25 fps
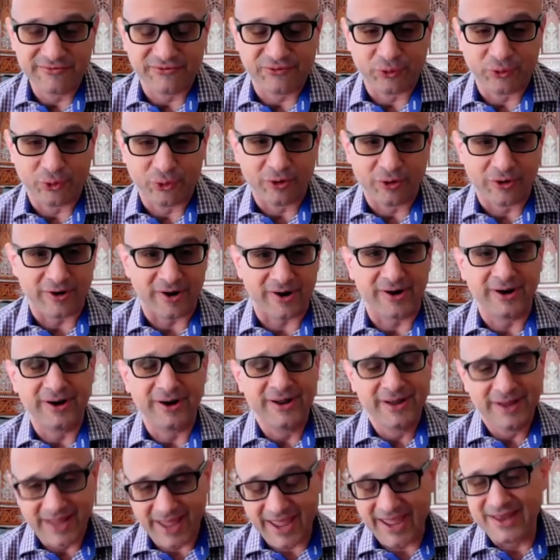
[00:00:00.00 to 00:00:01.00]
for
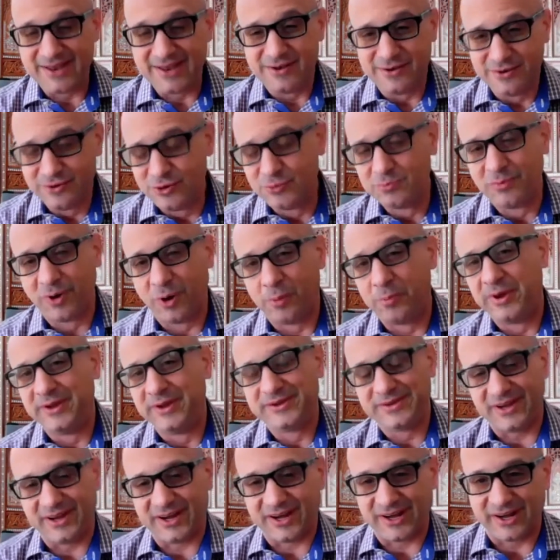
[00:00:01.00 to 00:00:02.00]
a new
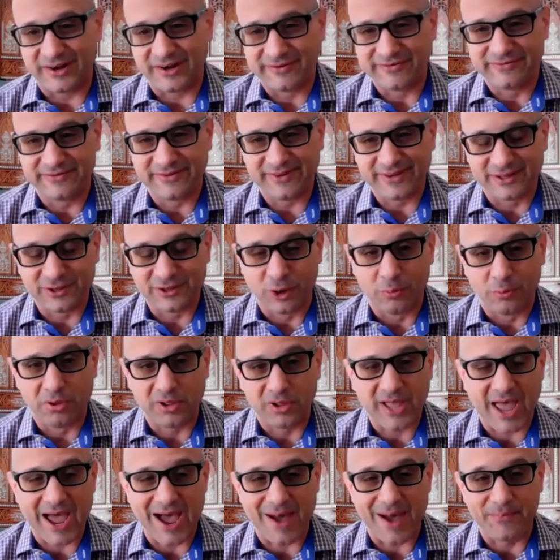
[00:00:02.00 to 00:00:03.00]
moment of
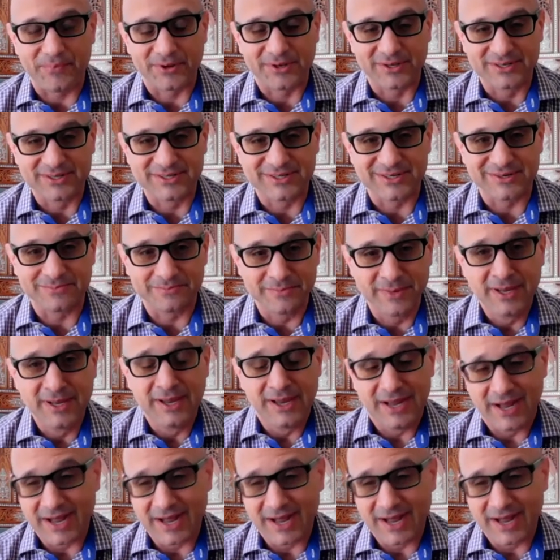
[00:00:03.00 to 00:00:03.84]
global capitalism.